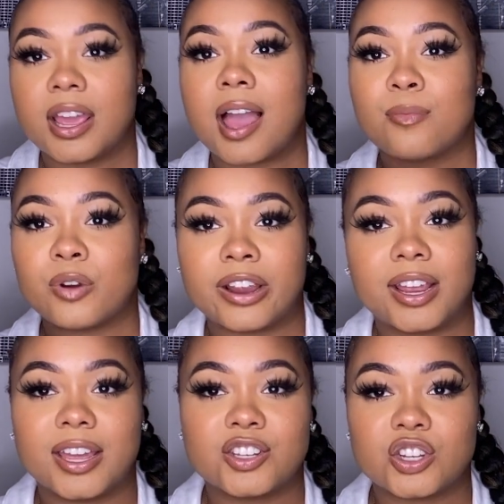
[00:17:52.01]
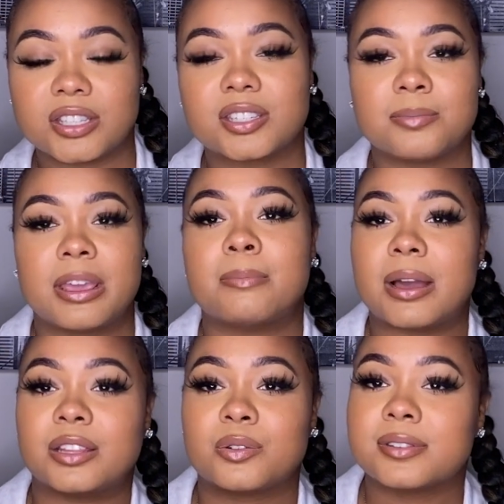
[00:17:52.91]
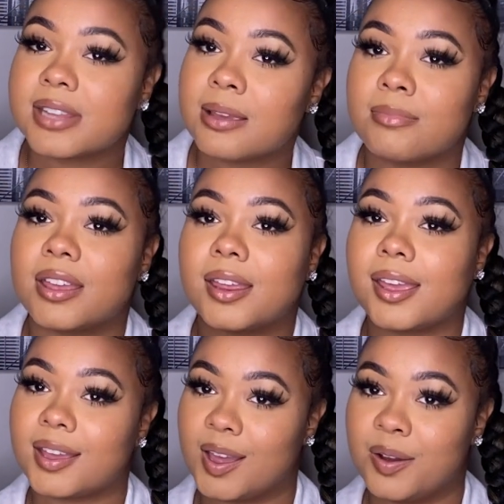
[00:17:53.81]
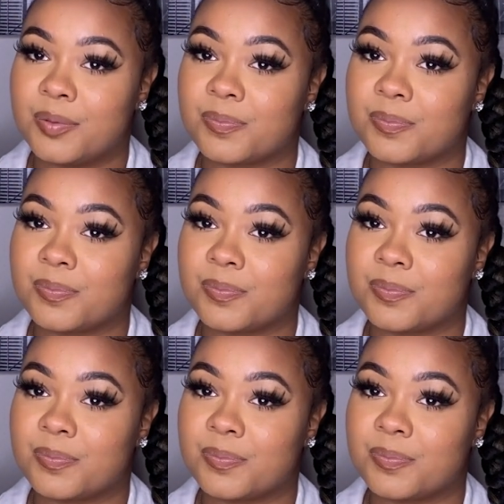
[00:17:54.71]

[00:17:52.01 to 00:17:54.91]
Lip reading: I'm wearing it just to make my little statement and go.